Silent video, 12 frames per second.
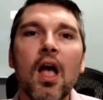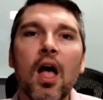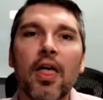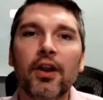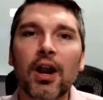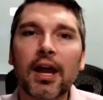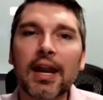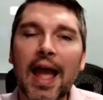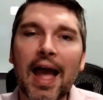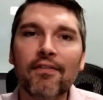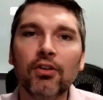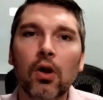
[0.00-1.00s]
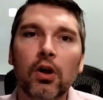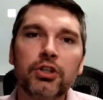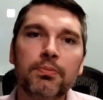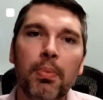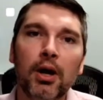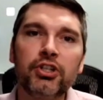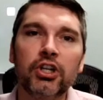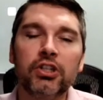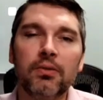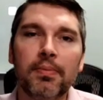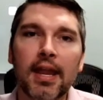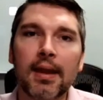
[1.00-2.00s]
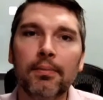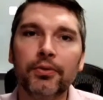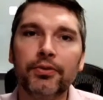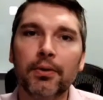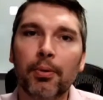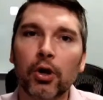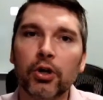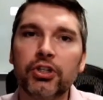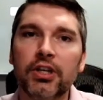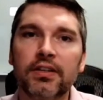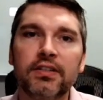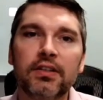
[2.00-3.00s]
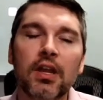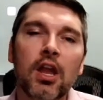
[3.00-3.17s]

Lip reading: They're not going to have a large budget to be able to purchase